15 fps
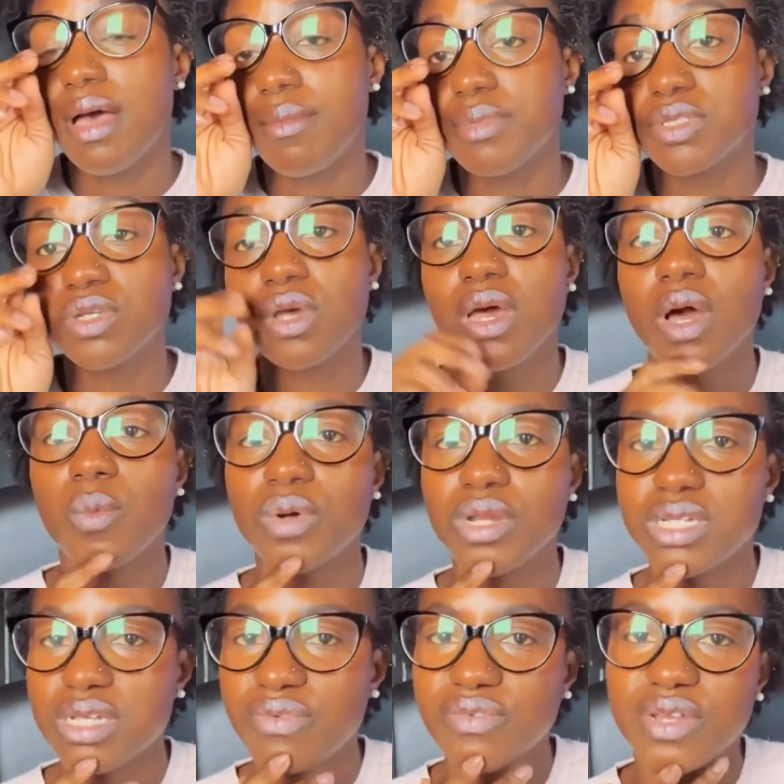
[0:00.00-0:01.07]
So I want to
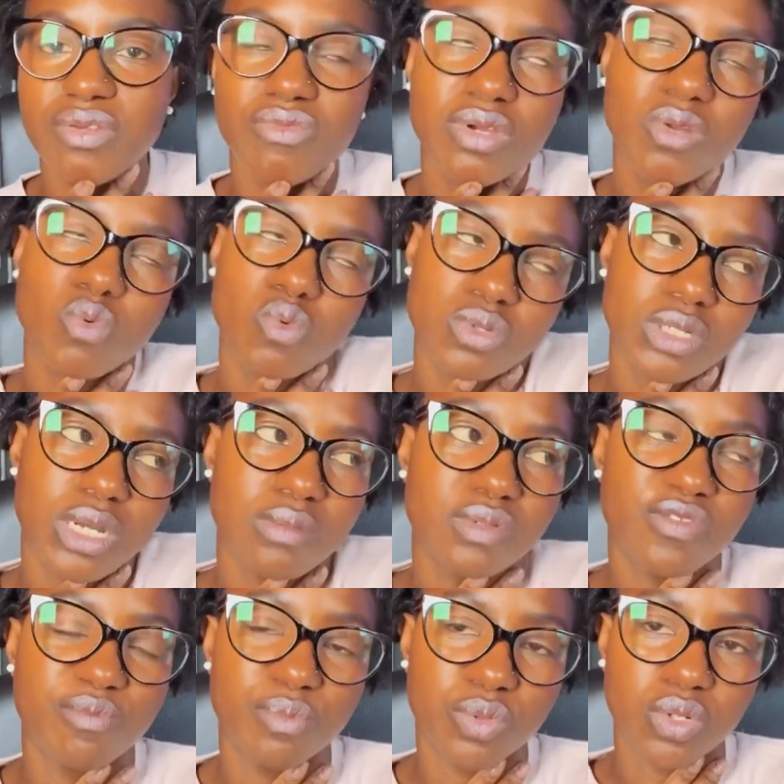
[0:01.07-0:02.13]
definitely read all types
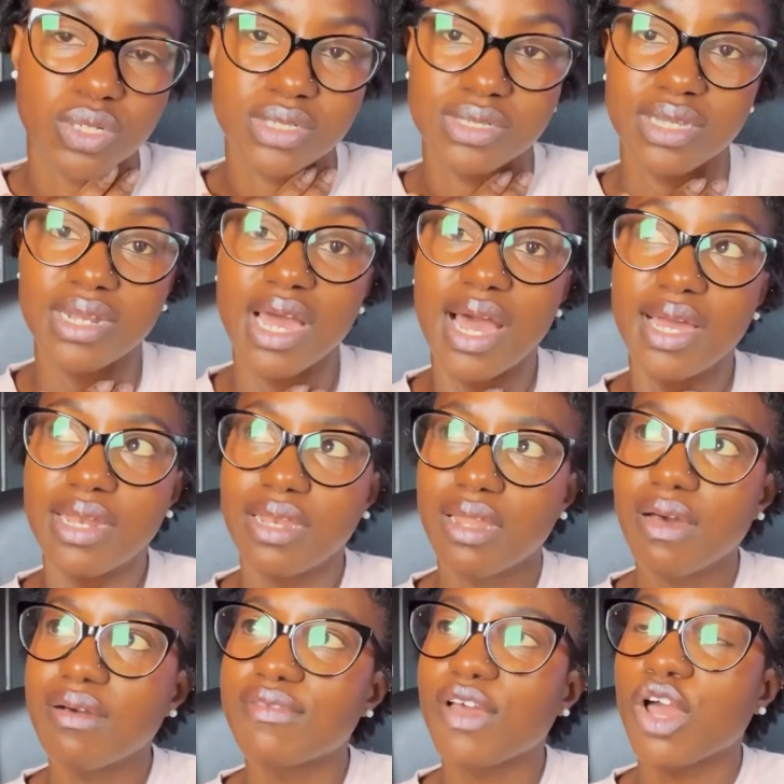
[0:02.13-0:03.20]
of books, and I
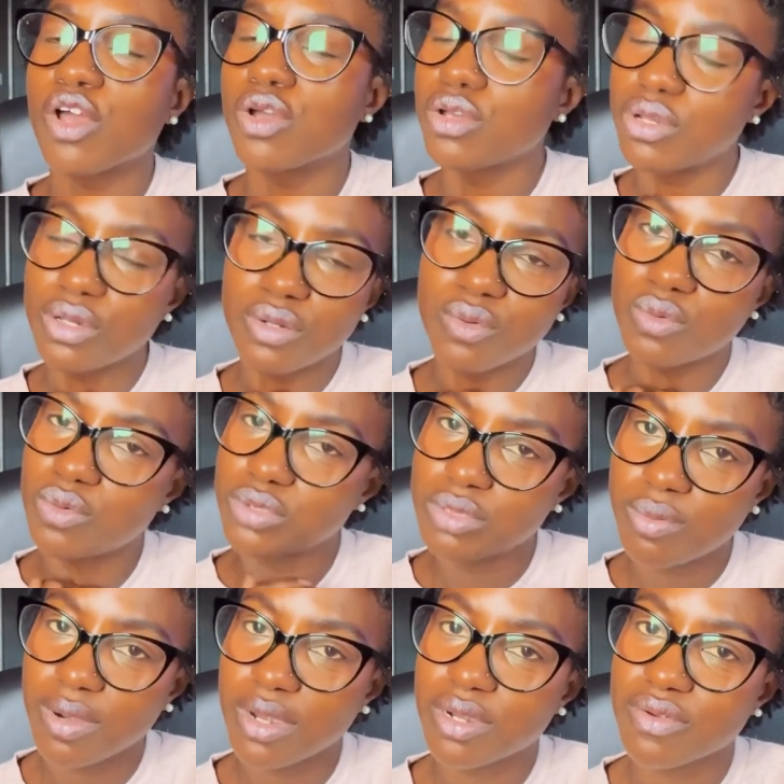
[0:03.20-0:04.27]
love a good
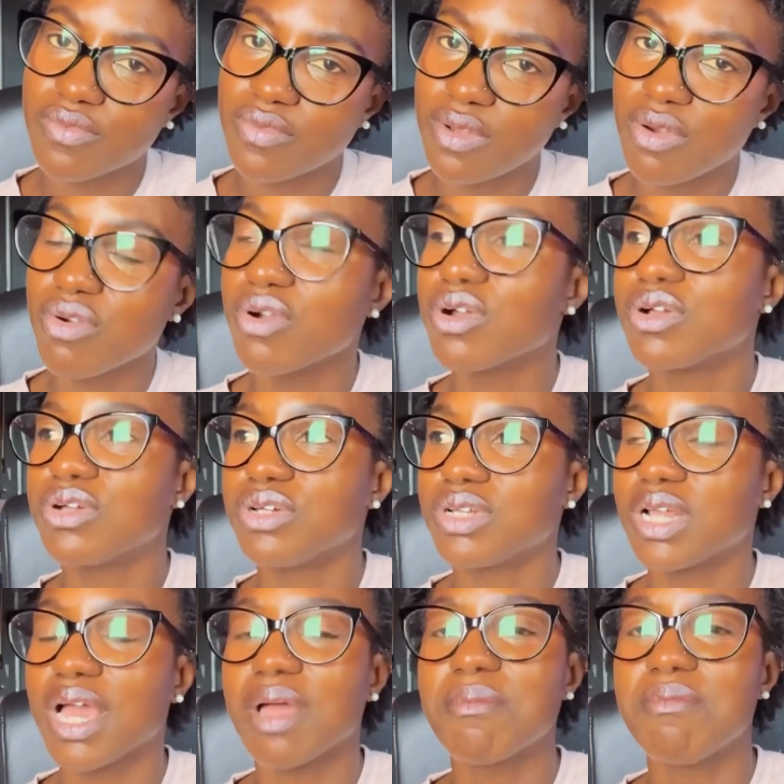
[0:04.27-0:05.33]
autobiography or a good
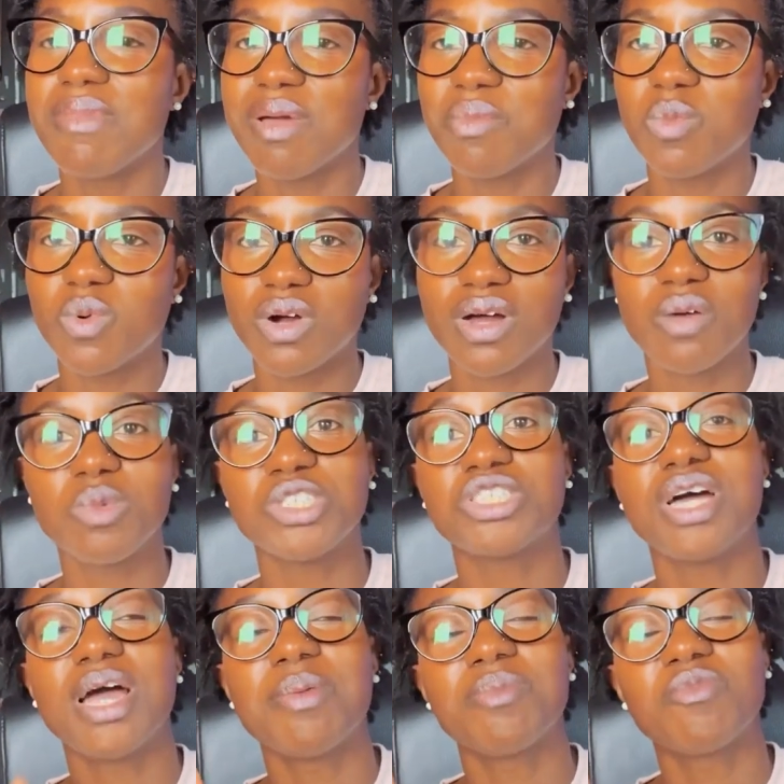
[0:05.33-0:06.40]
like memoir, which
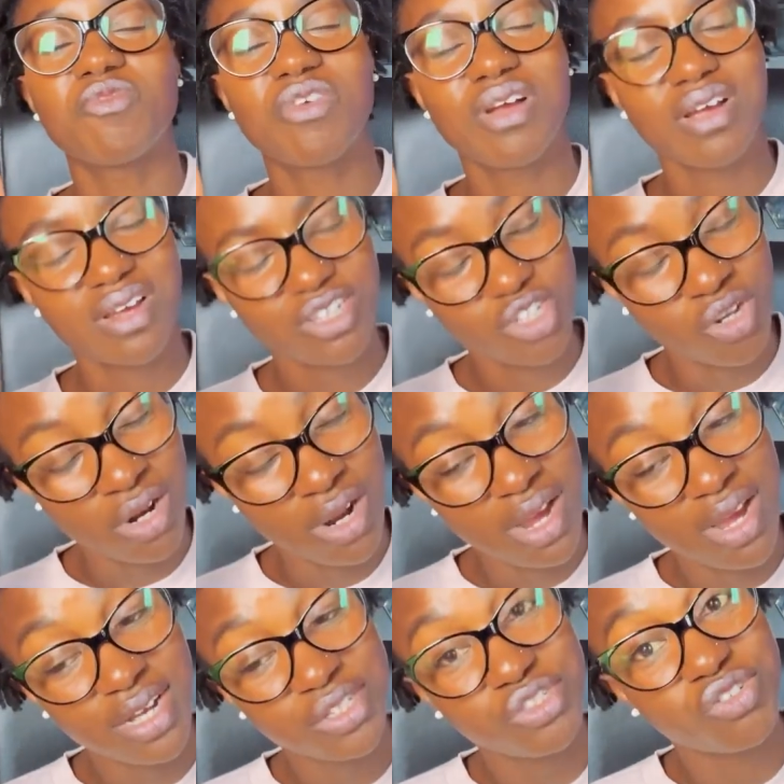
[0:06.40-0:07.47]
I'm
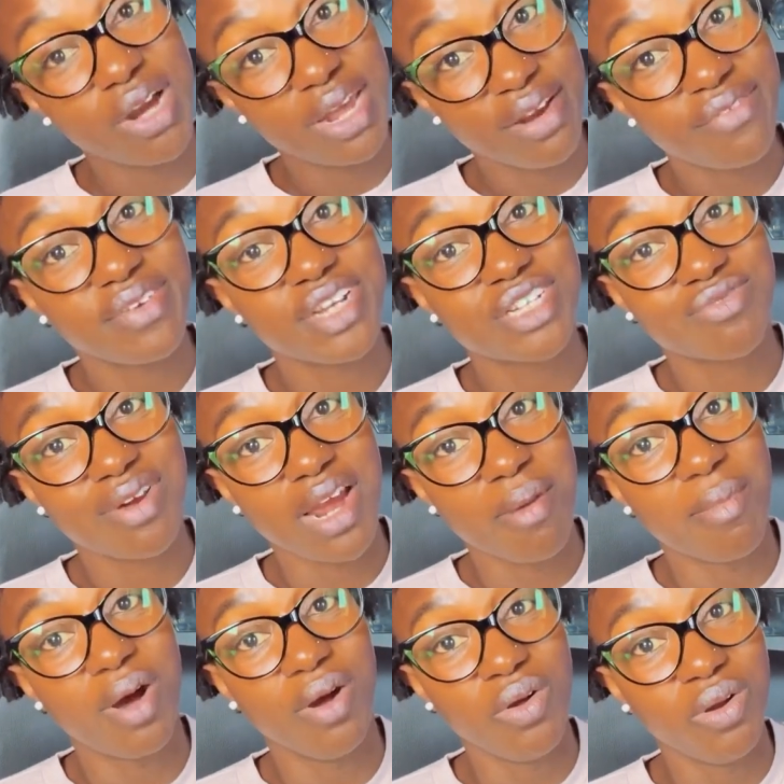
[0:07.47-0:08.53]
trying to finish writing
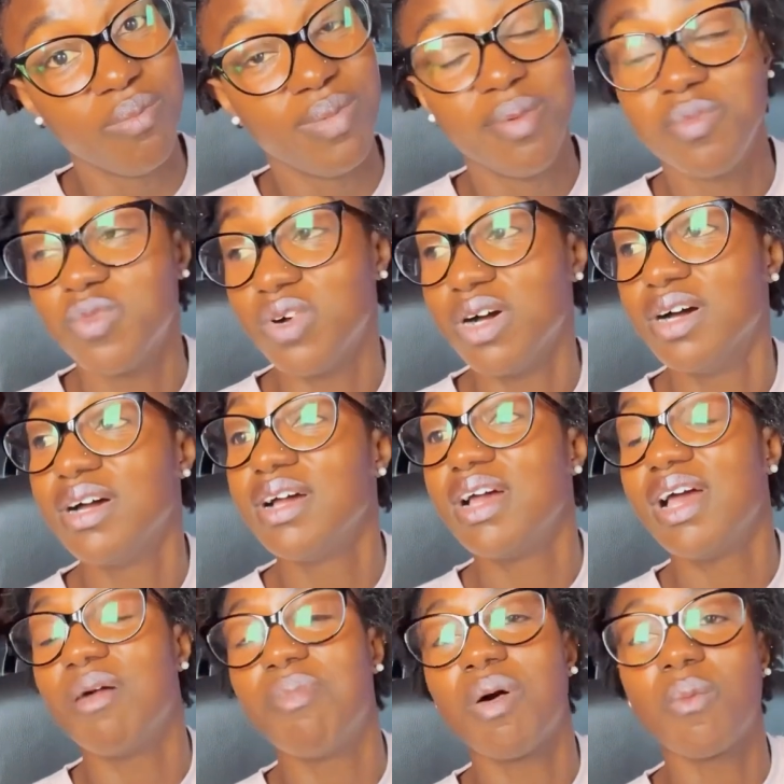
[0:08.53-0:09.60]
my own memoir
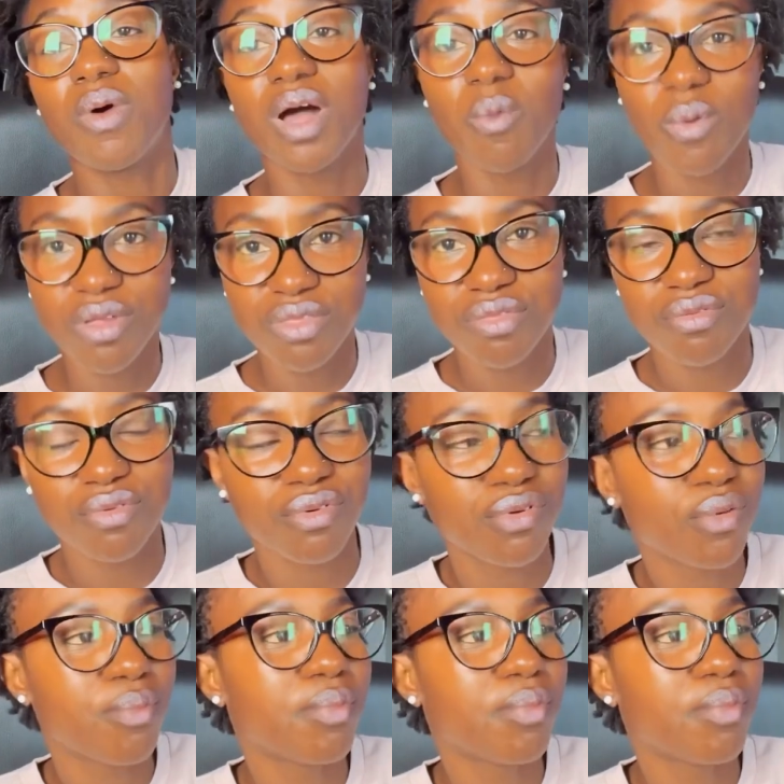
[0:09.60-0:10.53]
about what I went through.